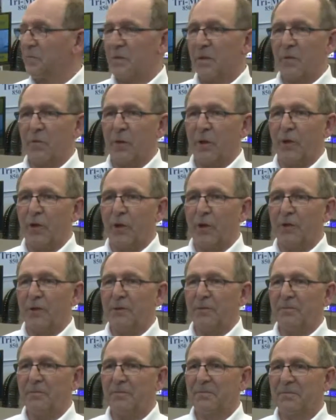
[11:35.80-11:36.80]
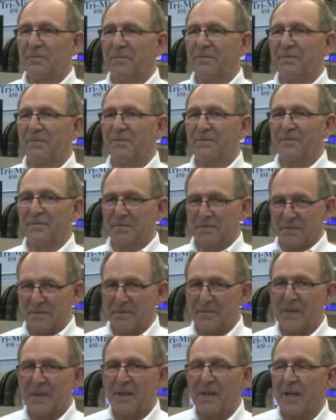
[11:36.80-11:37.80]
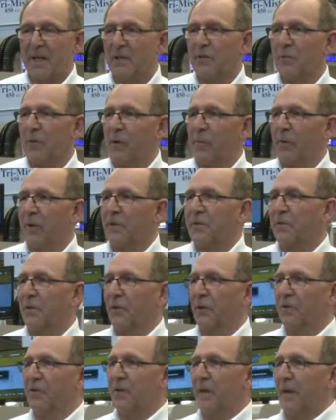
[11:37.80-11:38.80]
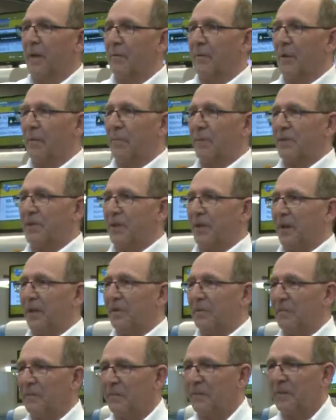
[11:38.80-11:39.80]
You're good? Thanks very much for your time. I appreciate it.